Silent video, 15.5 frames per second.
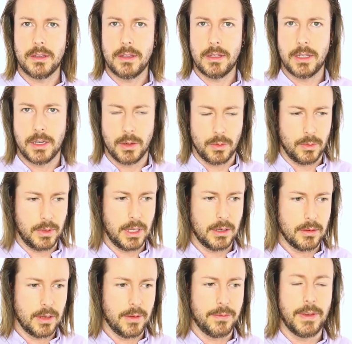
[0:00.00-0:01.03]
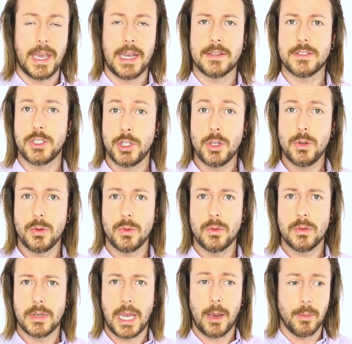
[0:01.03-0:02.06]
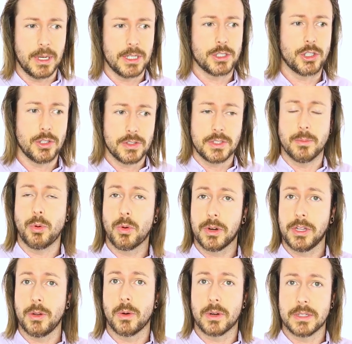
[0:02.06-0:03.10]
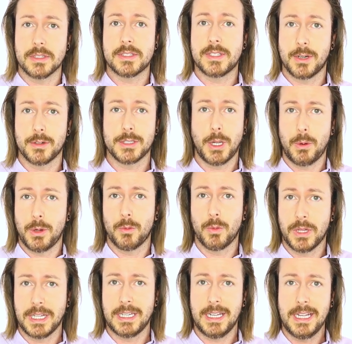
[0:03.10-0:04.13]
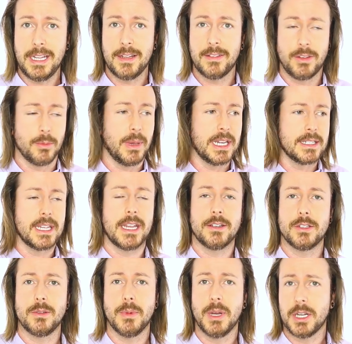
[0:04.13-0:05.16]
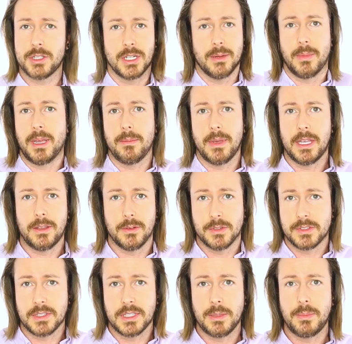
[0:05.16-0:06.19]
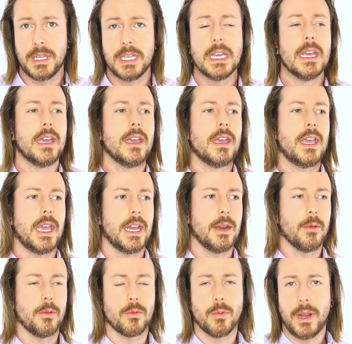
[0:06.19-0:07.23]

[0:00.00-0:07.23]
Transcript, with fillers: it affects you, how much support your serotonin really needs, you may take too much and it might make you sleepy and it